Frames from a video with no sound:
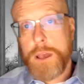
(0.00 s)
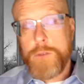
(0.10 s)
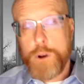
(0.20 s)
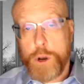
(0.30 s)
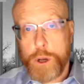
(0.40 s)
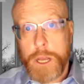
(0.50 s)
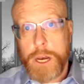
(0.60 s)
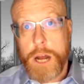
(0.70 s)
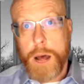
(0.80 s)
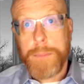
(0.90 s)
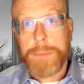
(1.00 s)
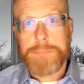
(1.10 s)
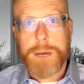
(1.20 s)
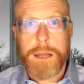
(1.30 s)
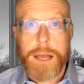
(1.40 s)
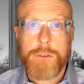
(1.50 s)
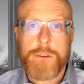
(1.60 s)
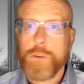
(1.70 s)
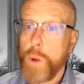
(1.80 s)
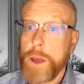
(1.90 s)
If you're looking it up on
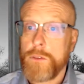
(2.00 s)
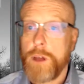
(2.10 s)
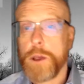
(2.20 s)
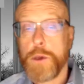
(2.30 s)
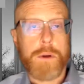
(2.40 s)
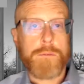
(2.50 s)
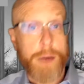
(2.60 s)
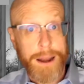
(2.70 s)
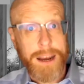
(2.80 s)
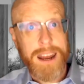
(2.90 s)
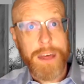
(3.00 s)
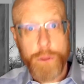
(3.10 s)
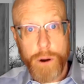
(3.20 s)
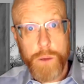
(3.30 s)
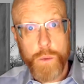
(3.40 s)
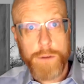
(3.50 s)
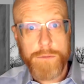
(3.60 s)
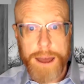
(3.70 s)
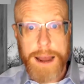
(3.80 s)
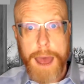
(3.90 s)
Lexis or Westlaw, you can find it at 31
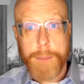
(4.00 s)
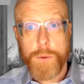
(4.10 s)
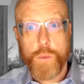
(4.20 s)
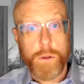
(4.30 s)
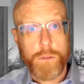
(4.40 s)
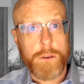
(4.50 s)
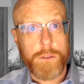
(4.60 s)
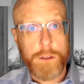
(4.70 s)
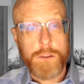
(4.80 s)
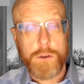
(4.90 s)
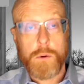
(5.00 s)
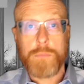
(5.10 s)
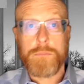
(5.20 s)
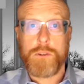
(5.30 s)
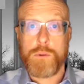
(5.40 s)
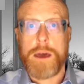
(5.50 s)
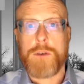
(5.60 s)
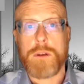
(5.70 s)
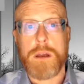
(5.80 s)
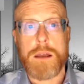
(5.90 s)
Vet App 162,
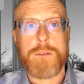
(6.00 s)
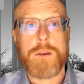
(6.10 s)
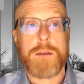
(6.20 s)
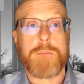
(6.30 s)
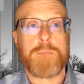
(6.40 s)
2019.